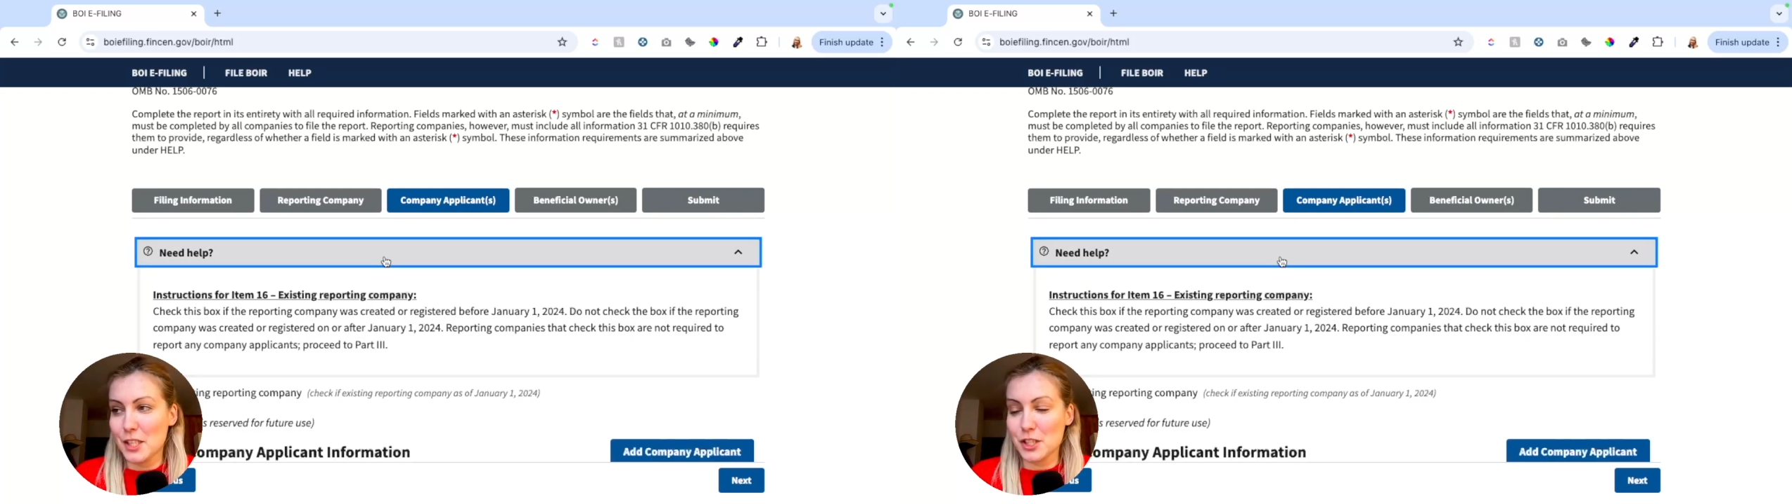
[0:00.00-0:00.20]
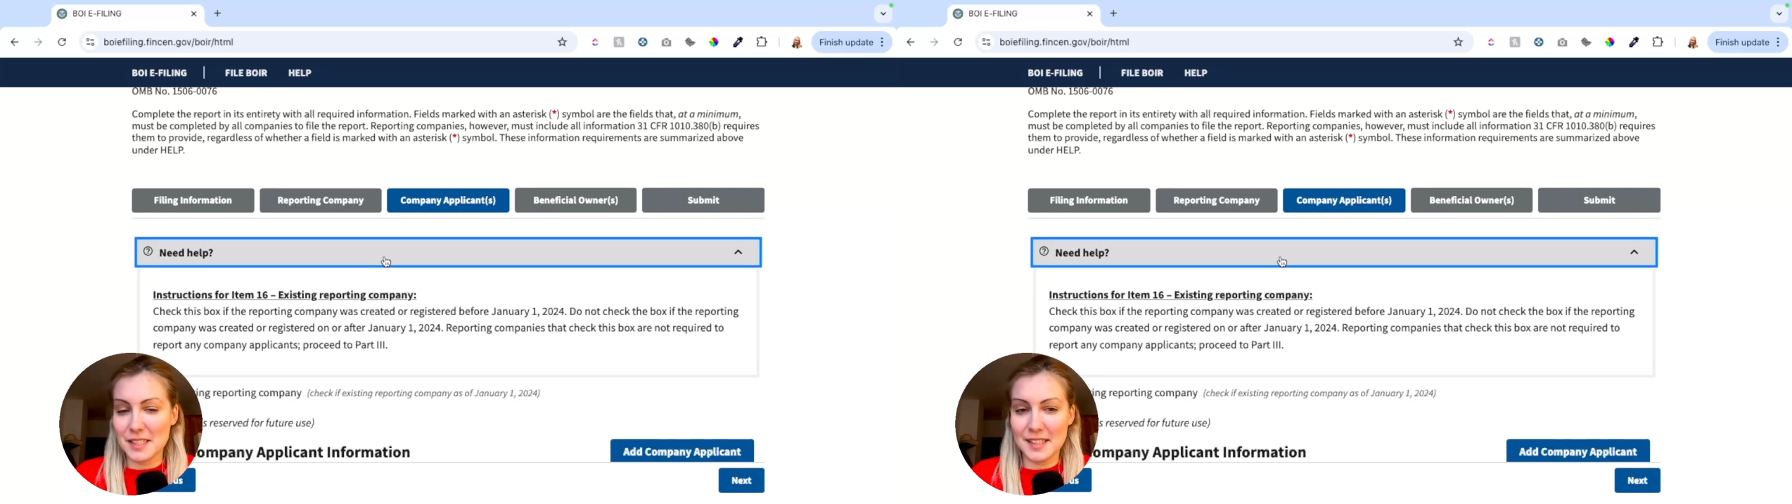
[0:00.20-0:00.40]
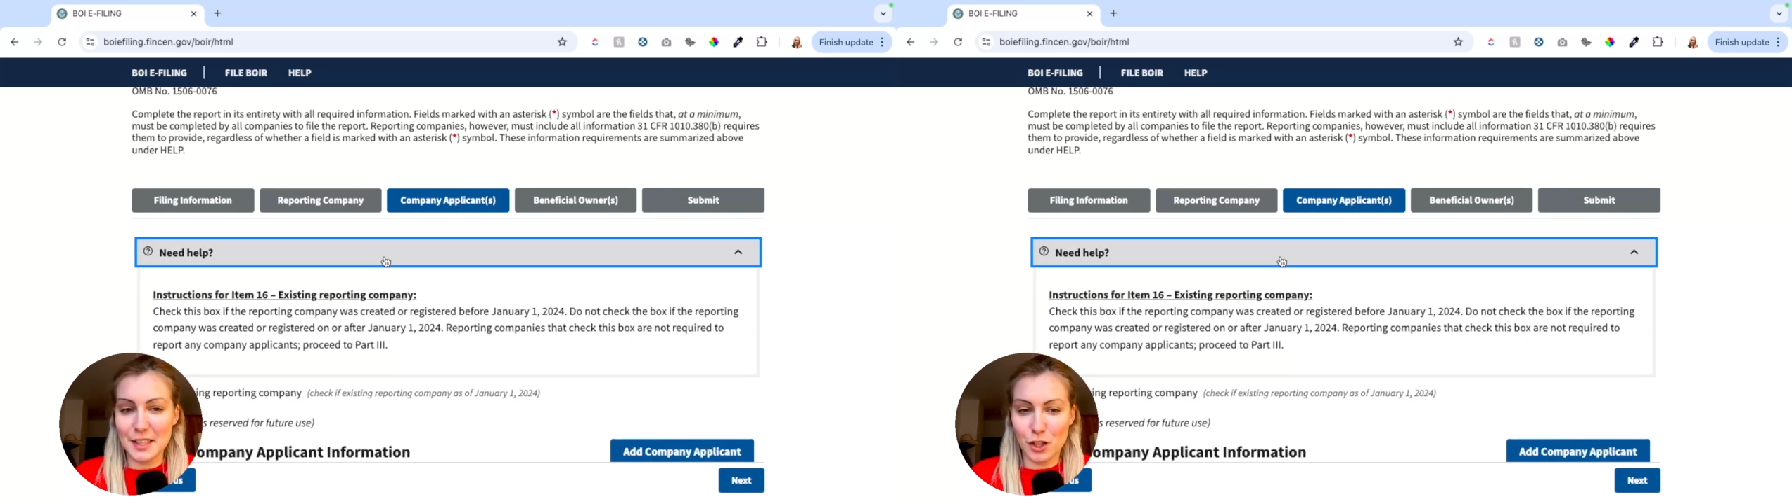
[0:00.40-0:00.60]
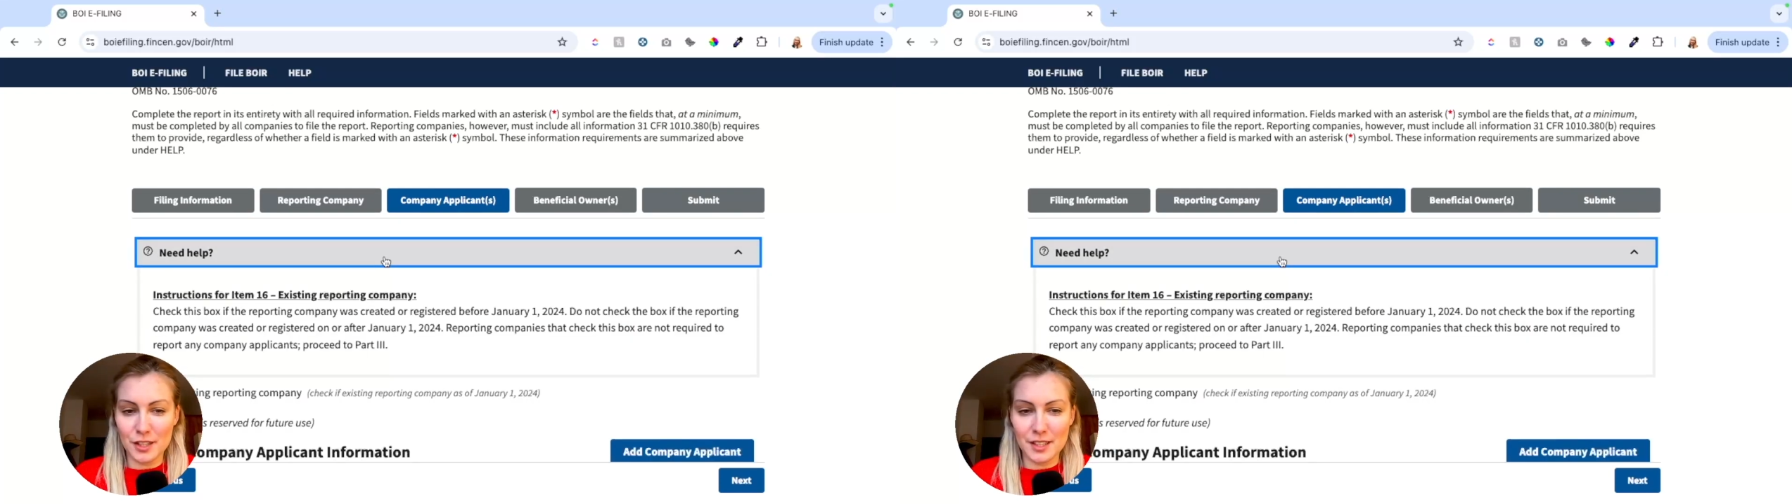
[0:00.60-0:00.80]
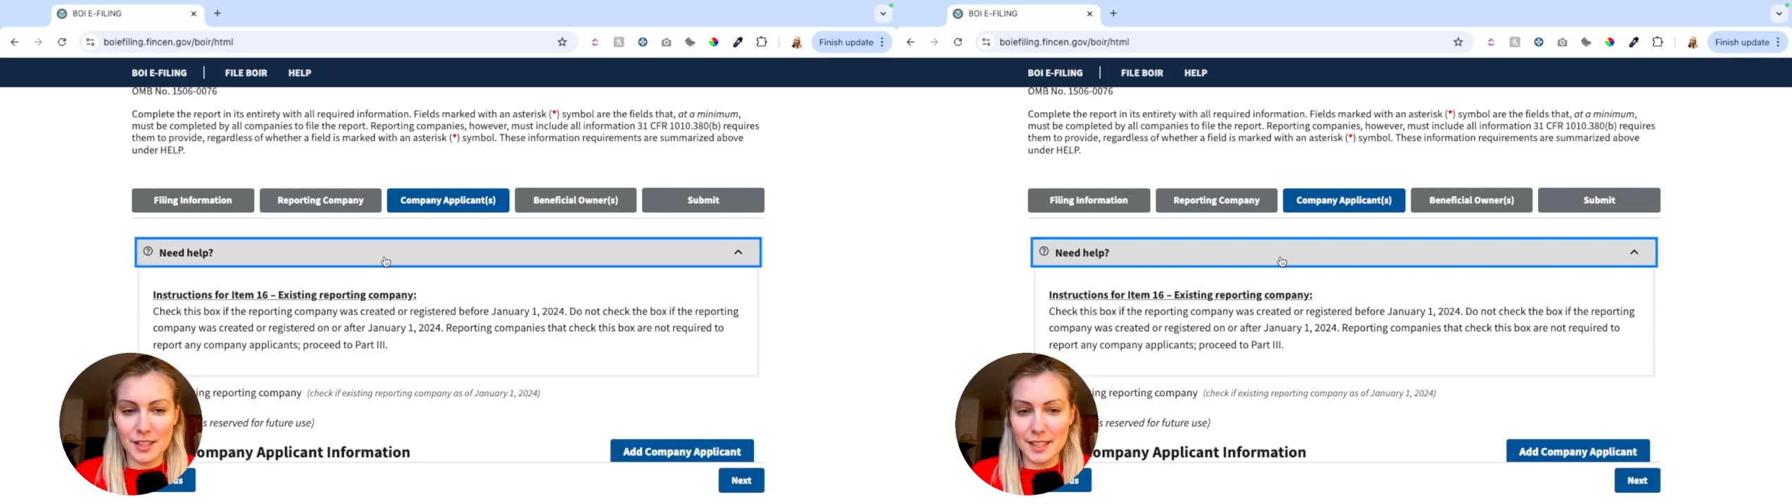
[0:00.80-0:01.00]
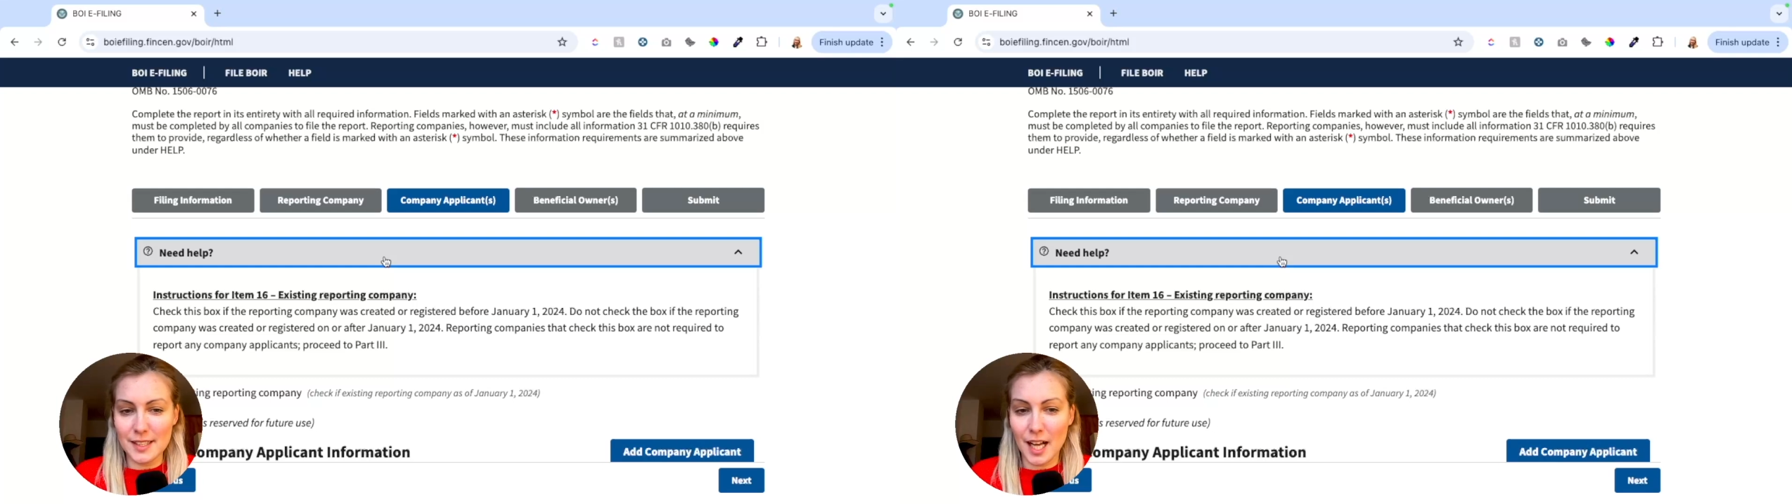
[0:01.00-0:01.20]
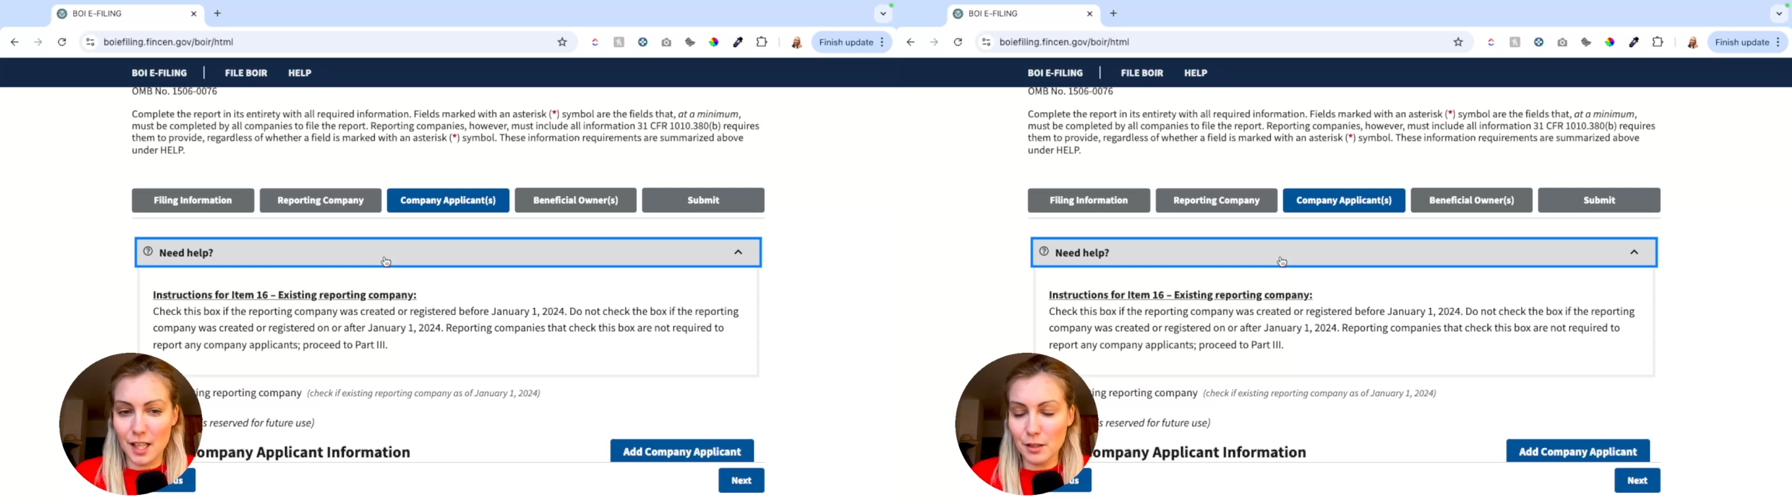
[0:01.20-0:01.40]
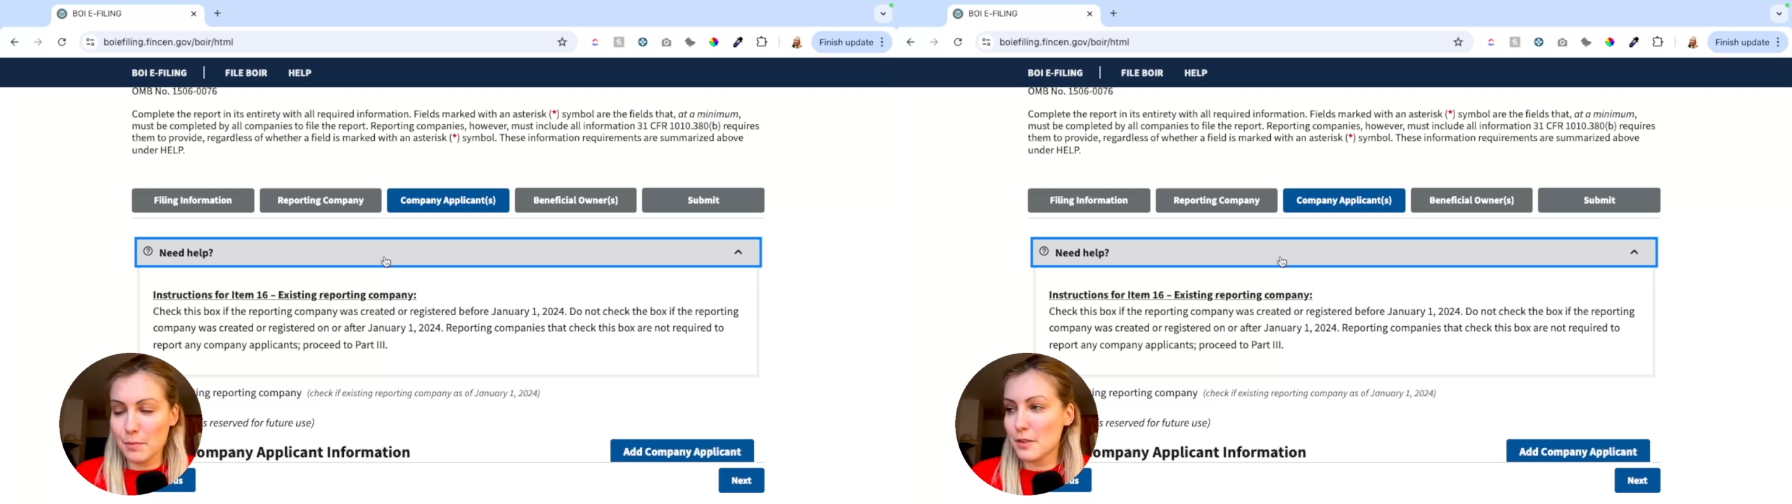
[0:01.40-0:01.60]
Just click on the need
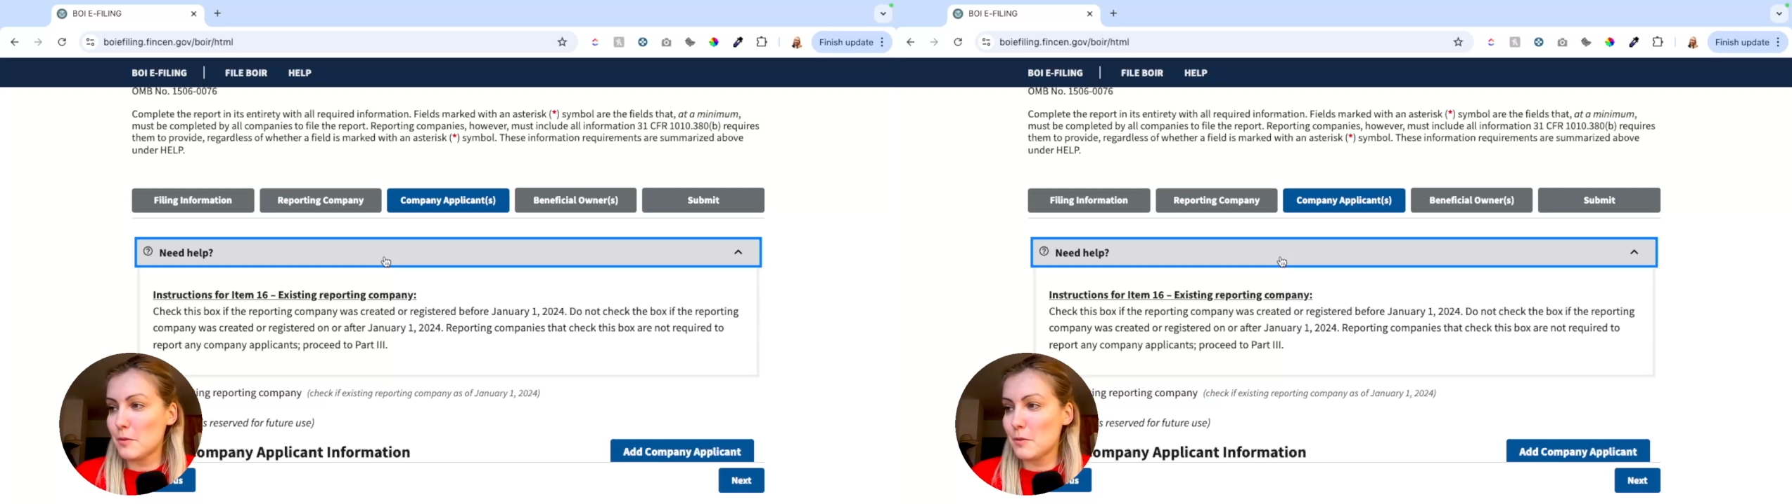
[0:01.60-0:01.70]
help